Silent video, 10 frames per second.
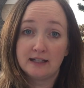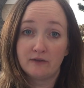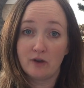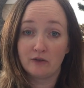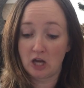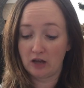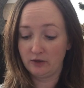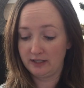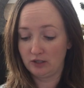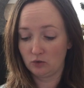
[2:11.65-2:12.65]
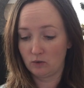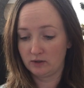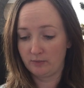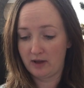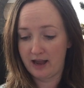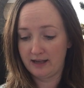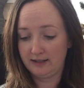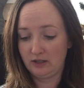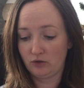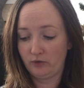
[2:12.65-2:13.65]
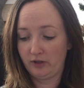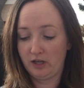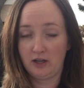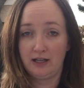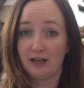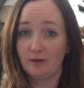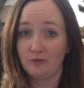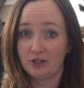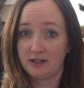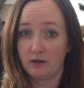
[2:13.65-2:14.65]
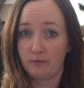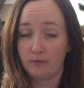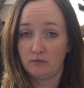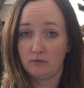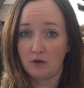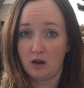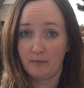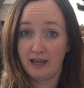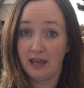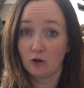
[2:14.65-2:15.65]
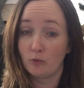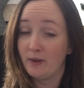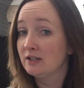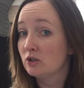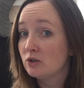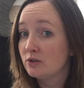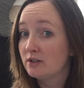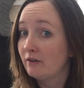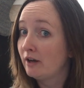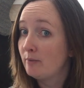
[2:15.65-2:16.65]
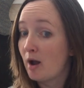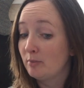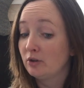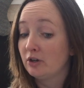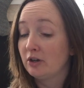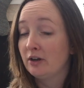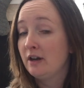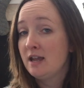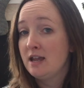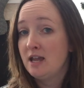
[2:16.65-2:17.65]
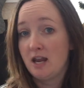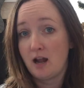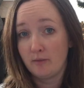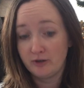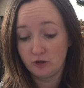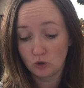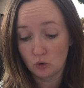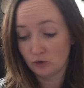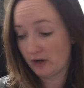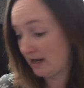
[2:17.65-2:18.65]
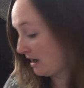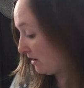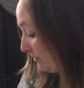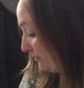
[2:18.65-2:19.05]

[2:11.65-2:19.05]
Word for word: If you have a child who's into school supplies, these are really good to get them. Just some mechanical pencils. They're very popular in elementary schools right now.